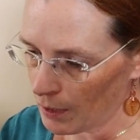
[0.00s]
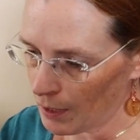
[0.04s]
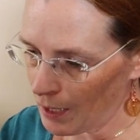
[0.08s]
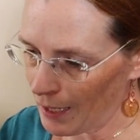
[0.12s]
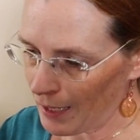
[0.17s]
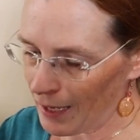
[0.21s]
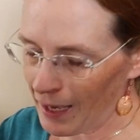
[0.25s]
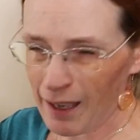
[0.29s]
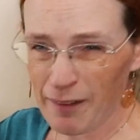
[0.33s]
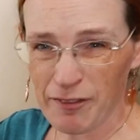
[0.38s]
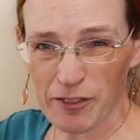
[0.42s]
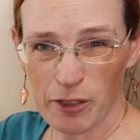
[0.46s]
I
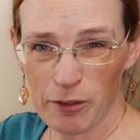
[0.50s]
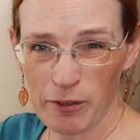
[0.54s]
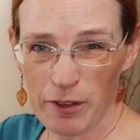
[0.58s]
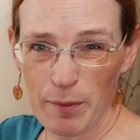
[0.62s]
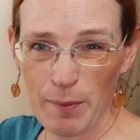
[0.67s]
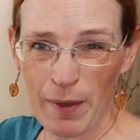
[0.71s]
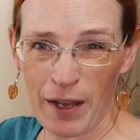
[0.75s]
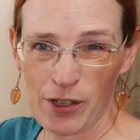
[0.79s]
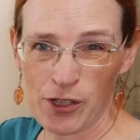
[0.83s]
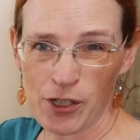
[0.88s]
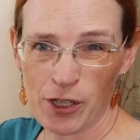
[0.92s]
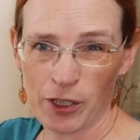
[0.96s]
have to
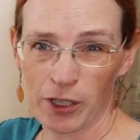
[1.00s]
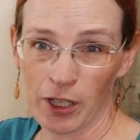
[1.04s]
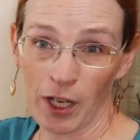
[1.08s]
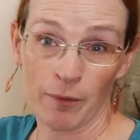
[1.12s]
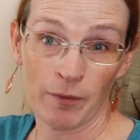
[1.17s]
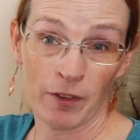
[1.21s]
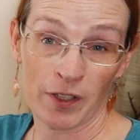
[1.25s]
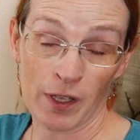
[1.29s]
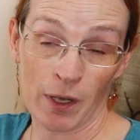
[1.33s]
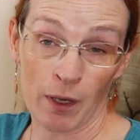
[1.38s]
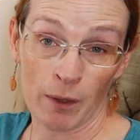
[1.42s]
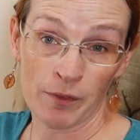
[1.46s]
remeasure, and
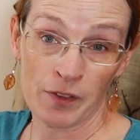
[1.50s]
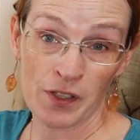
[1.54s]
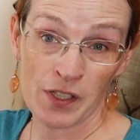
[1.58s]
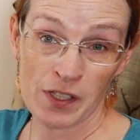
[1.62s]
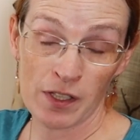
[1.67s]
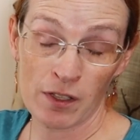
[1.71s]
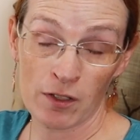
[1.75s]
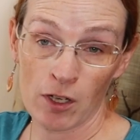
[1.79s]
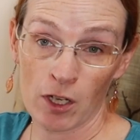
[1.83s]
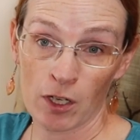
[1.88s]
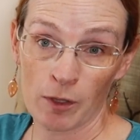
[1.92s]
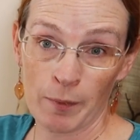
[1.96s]
I'm
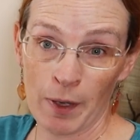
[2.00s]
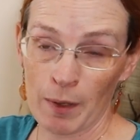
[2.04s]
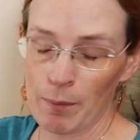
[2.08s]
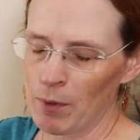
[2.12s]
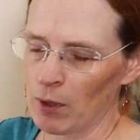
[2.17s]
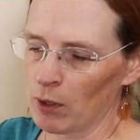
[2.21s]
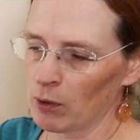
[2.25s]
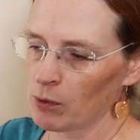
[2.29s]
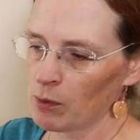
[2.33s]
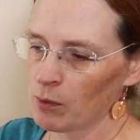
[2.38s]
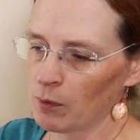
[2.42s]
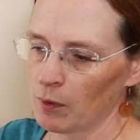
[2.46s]
obviously not on my
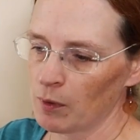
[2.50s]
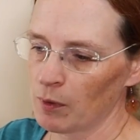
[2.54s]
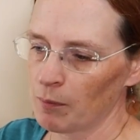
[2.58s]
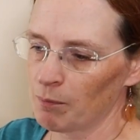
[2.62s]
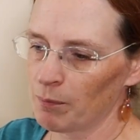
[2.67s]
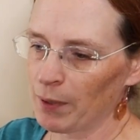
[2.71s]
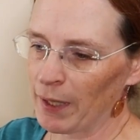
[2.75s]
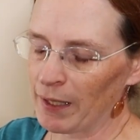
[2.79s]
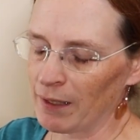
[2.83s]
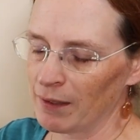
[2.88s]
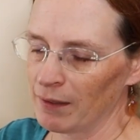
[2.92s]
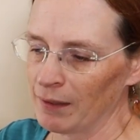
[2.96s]
boat,
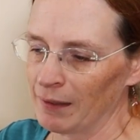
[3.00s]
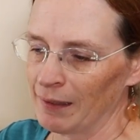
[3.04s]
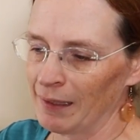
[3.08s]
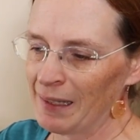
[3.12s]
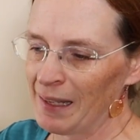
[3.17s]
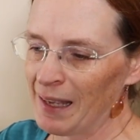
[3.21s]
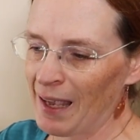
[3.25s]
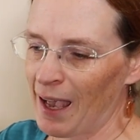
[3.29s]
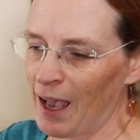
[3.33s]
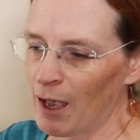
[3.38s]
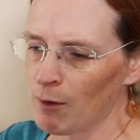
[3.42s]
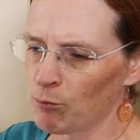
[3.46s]
but
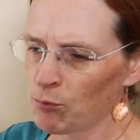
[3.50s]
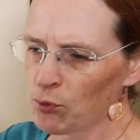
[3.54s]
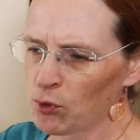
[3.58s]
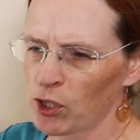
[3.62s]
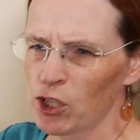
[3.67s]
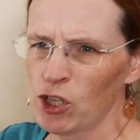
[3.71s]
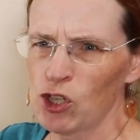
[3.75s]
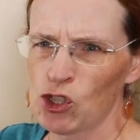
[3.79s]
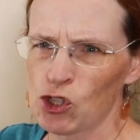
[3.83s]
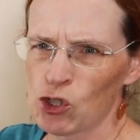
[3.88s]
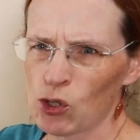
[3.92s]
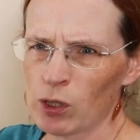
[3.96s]
I'm
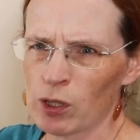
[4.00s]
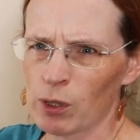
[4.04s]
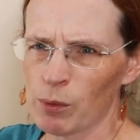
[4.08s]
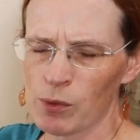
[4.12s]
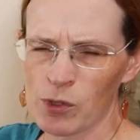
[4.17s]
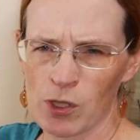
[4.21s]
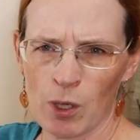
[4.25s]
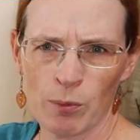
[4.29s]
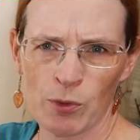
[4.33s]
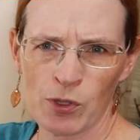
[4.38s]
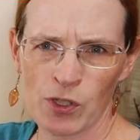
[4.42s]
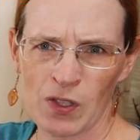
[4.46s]
pretty sure it
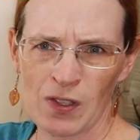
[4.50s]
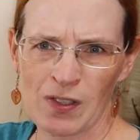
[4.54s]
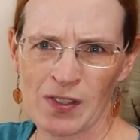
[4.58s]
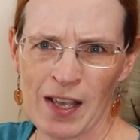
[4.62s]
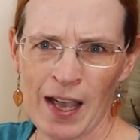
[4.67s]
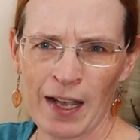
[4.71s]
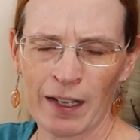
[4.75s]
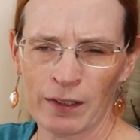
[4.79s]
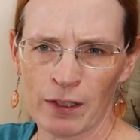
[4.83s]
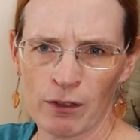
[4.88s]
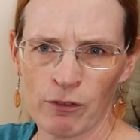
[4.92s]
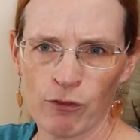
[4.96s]
was almost
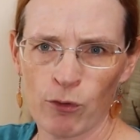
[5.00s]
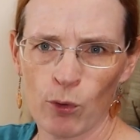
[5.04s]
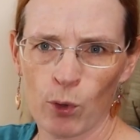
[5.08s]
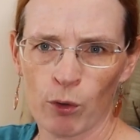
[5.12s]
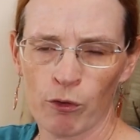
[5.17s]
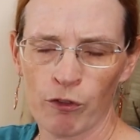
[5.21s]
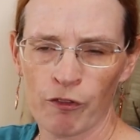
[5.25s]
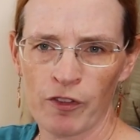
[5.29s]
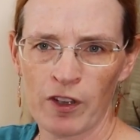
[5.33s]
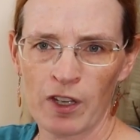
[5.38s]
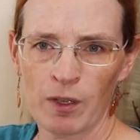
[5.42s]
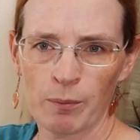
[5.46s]
exactly 4
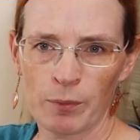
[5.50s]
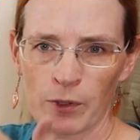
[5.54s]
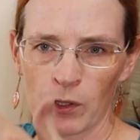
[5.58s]
feet